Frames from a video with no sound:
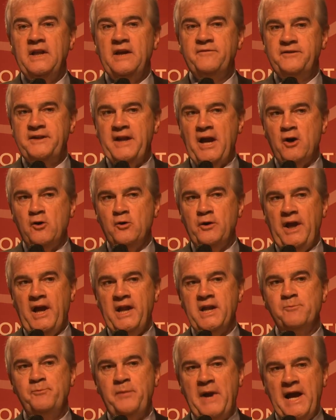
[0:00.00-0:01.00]
left down
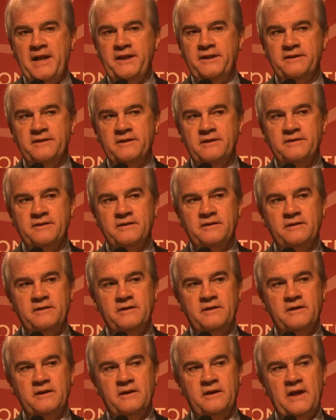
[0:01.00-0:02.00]
and abandoned
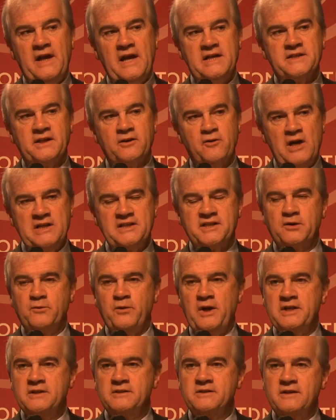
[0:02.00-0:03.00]
as a
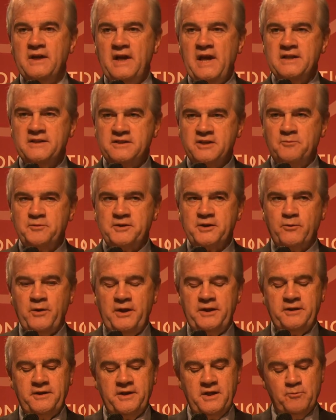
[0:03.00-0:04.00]
consequence and
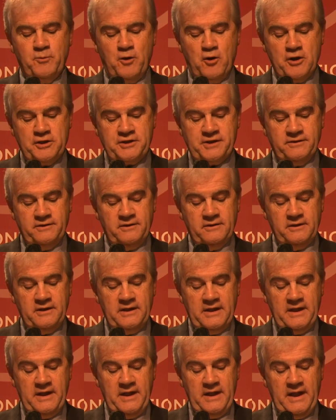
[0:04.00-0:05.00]
subsequent to the abortion,
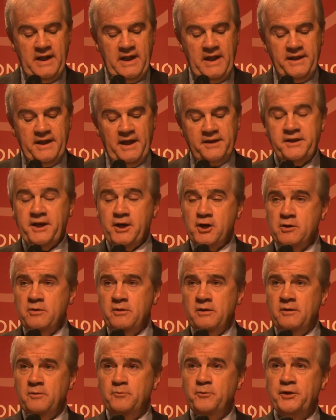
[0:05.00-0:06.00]
that their
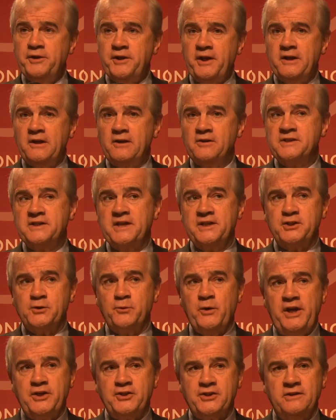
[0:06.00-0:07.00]
particular
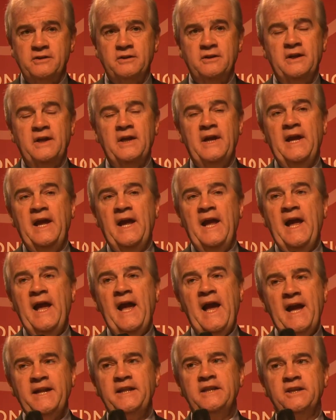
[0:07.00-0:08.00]
situation
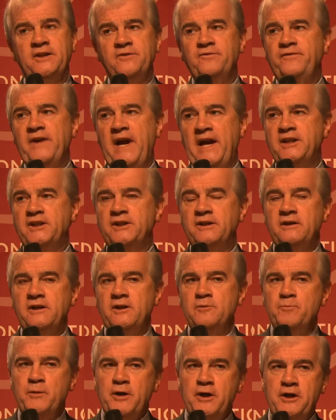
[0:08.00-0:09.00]
hadn't in fact
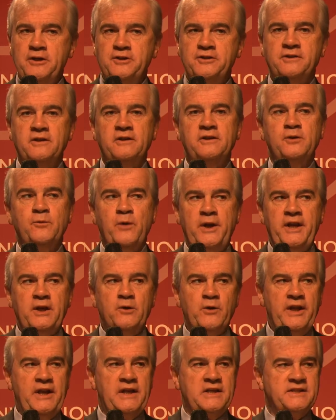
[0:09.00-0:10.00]
emerged to
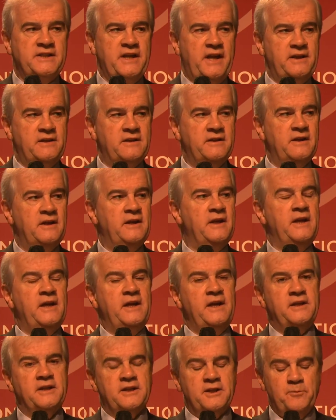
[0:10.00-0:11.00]
any great extent
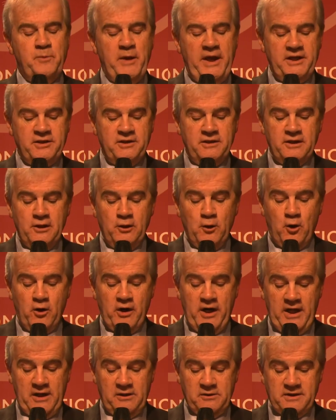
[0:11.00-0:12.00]
in the debate in the
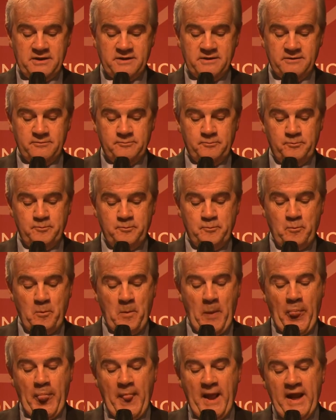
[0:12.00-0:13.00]
lower house.
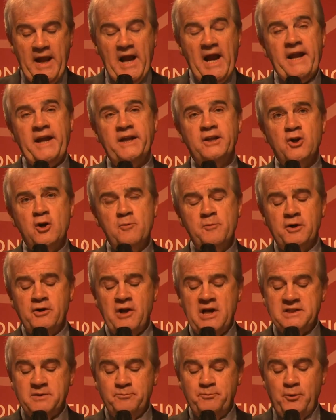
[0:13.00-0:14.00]
And I'd come
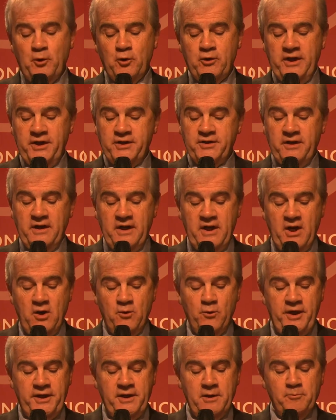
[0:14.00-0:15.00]
across a booklet
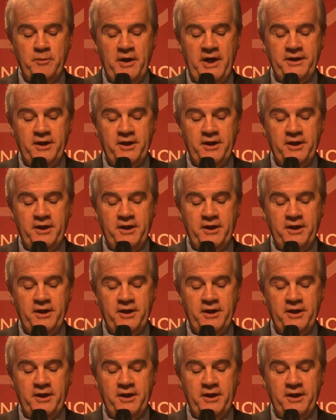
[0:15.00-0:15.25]
written